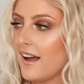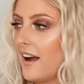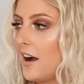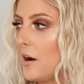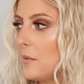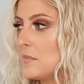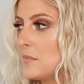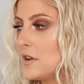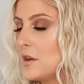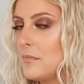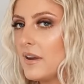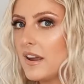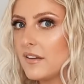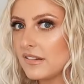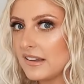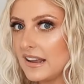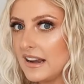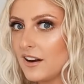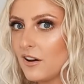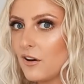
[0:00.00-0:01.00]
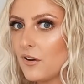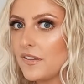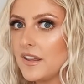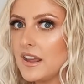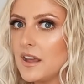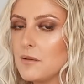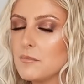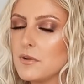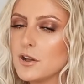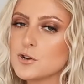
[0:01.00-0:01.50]
Um, you may have seen it on
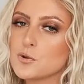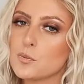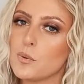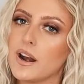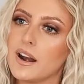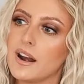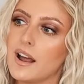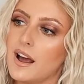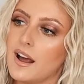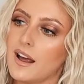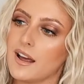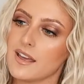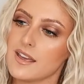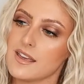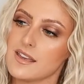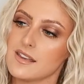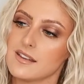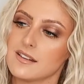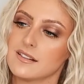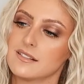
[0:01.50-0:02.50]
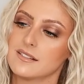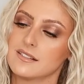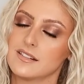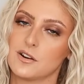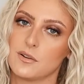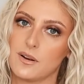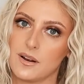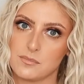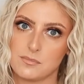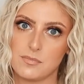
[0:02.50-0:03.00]
the image when I,
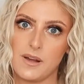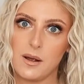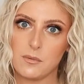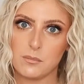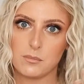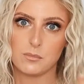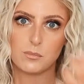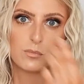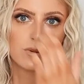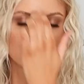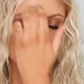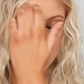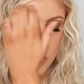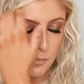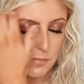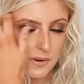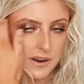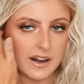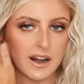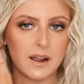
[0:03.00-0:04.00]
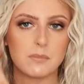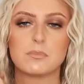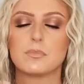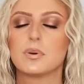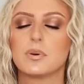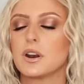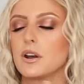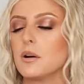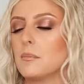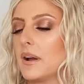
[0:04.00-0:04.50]
you know, I, I, was shopping and I
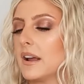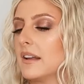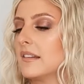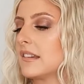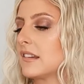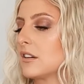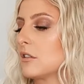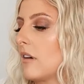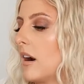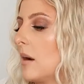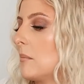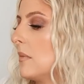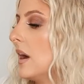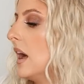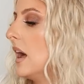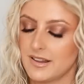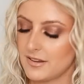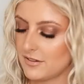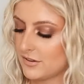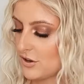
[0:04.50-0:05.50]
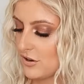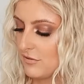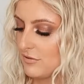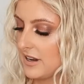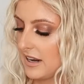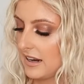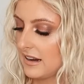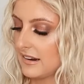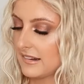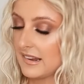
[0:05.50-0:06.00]
put it on my Instagram. It's just
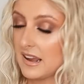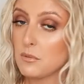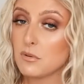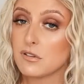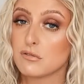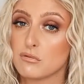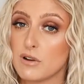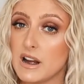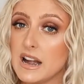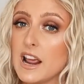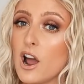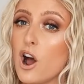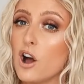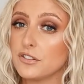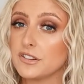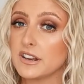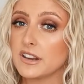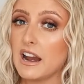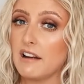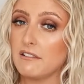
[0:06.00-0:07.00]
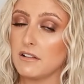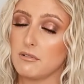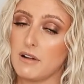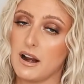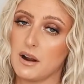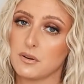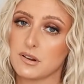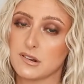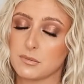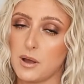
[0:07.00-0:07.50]
ridiculous. It was really hard to carry
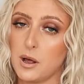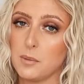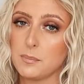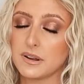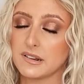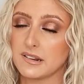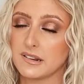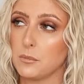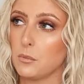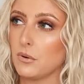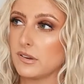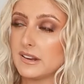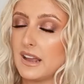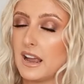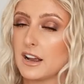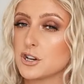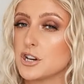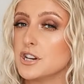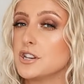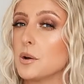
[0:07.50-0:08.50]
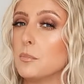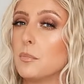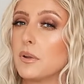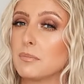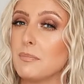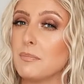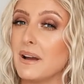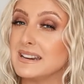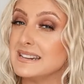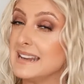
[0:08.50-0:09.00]
around as well because I wasn't actually done
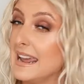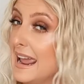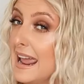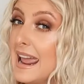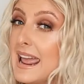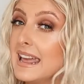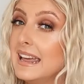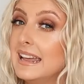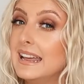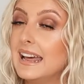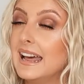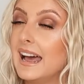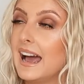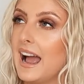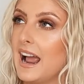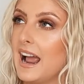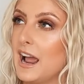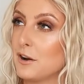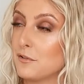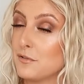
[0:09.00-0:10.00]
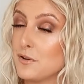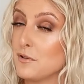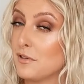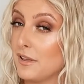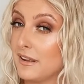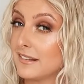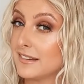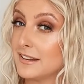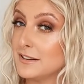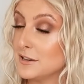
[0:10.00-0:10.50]
with my day. I had a few
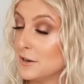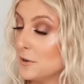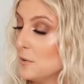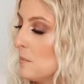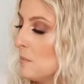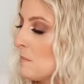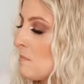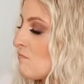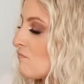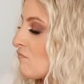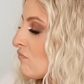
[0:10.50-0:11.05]
things to do.